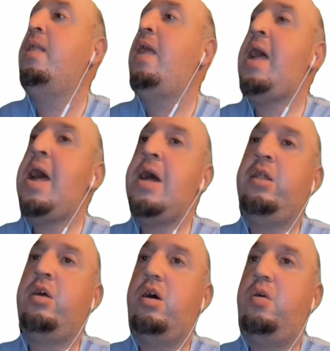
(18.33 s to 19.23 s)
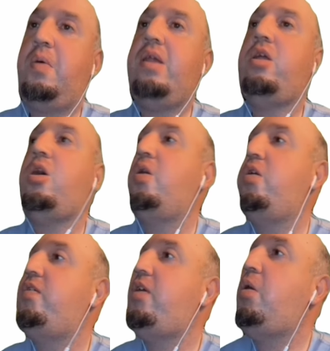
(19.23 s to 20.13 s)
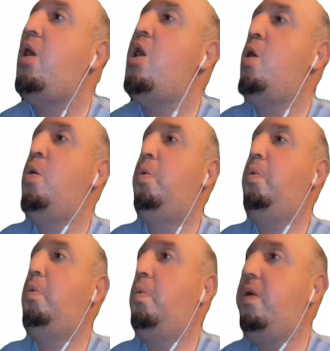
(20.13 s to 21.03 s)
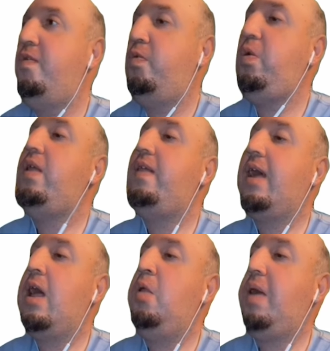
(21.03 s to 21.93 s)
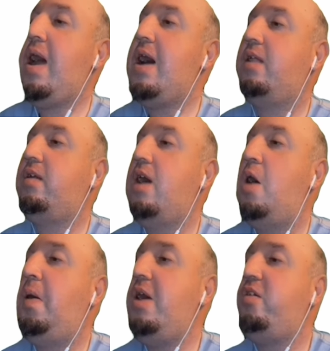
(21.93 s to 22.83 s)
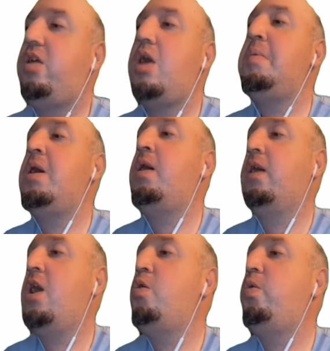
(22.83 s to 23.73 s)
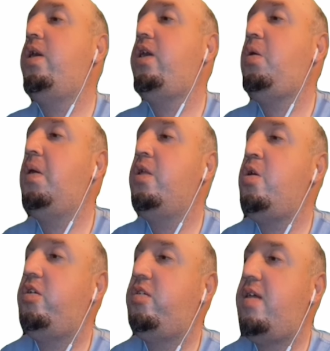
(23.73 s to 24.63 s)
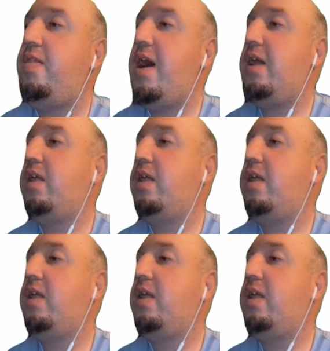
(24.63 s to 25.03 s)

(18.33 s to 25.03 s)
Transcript: And right here, you see, if we take a look at our HTML code, you'll notice that